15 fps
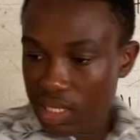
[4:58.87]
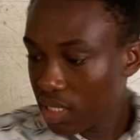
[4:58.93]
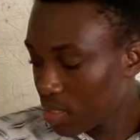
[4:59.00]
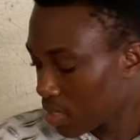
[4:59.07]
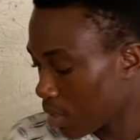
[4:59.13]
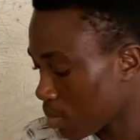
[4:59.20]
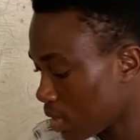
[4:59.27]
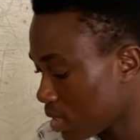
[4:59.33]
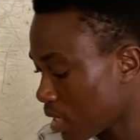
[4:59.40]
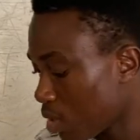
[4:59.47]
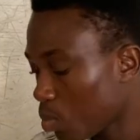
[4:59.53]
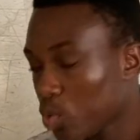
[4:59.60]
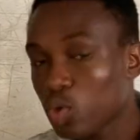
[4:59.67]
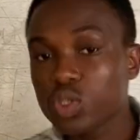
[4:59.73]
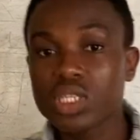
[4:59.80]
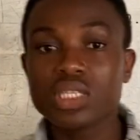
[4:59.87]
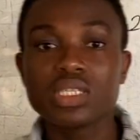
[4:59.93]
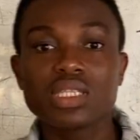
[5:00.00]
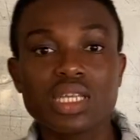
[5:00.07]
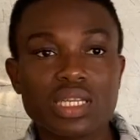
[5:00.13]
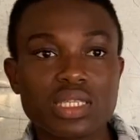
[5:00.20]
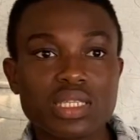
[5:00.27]
take some examples in
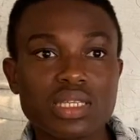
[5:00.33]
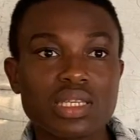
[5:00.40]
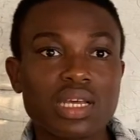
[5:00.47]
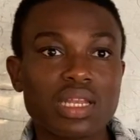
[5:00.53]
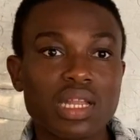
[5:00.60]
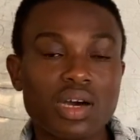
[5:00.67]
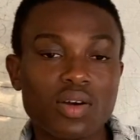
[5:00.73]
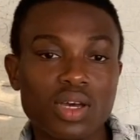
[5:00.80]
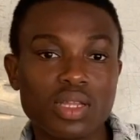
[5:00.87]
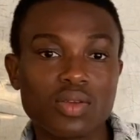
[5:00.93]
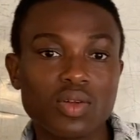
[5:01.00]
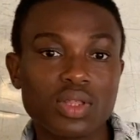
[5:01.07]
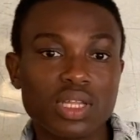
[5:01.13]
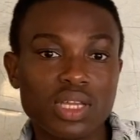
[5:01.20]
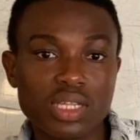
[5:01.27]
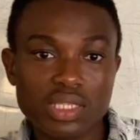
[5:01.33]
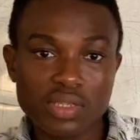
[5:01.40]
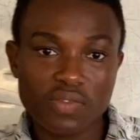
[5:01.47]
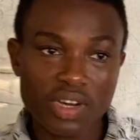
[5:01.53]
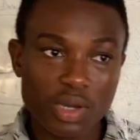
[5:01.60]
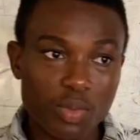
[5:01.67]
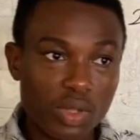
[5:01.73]
stating the null and alternative
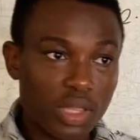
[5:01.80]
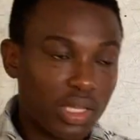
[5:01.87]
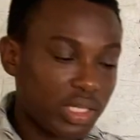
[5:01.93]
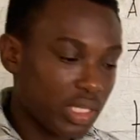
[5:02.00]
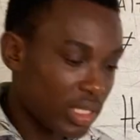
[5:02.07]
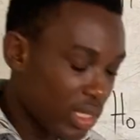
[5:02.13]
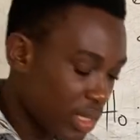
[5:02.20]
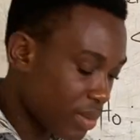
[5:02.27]
hypothesis.